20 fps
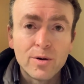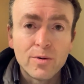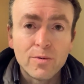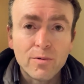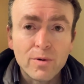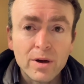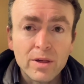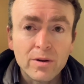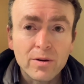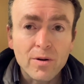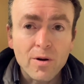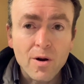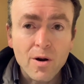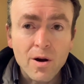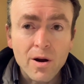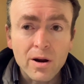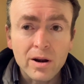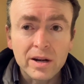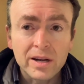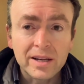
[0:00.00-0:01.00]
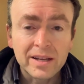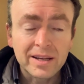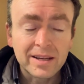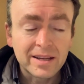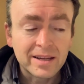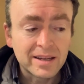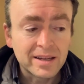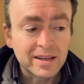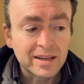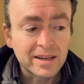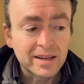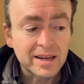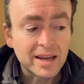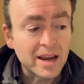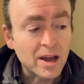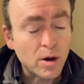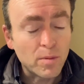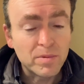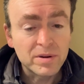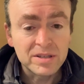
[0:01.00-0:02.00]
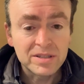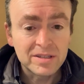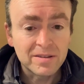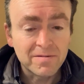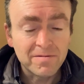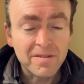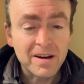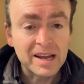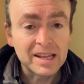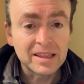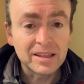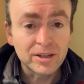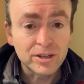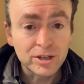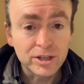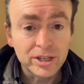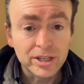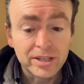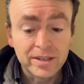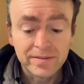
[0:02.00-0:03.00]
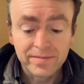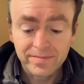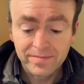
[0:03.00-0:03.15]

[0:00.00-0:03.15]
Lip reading: whether art can help us define the good.